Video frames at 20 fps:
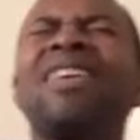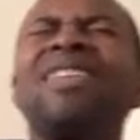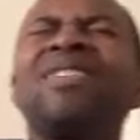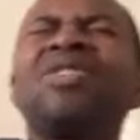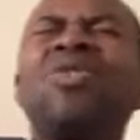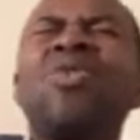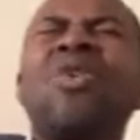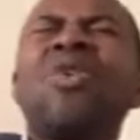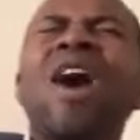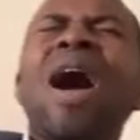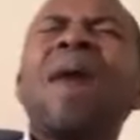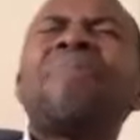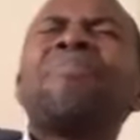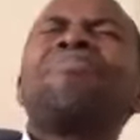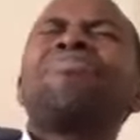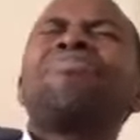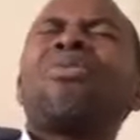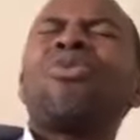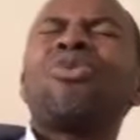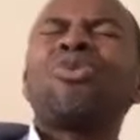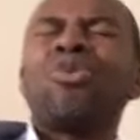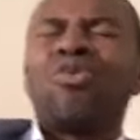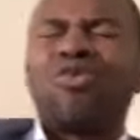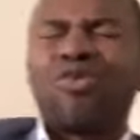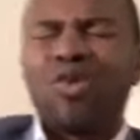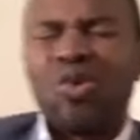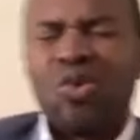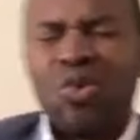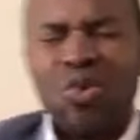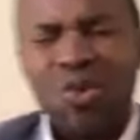No, I'm born of
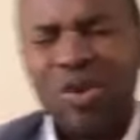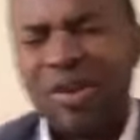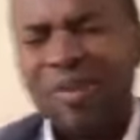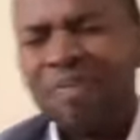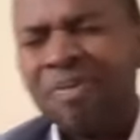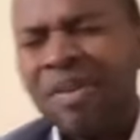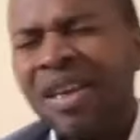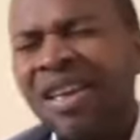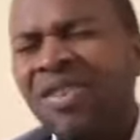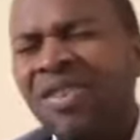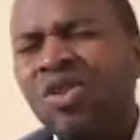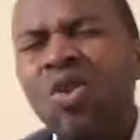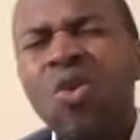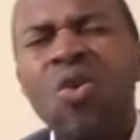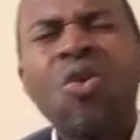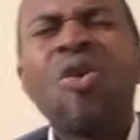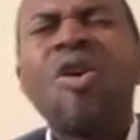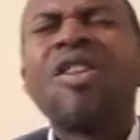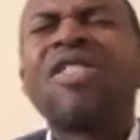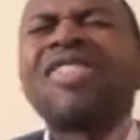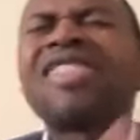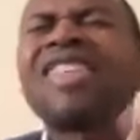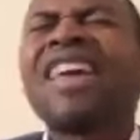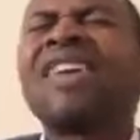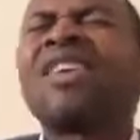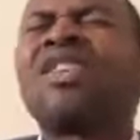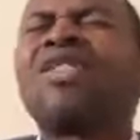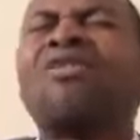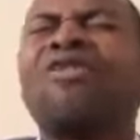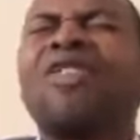glory. No,
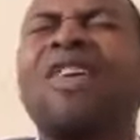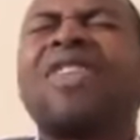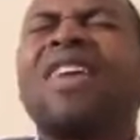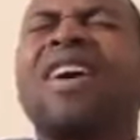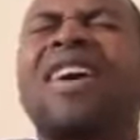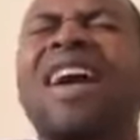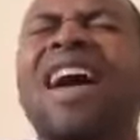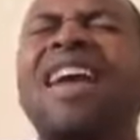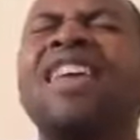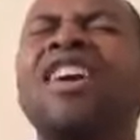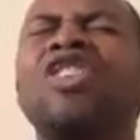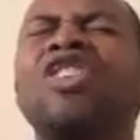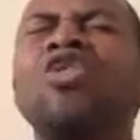thank you, Father God.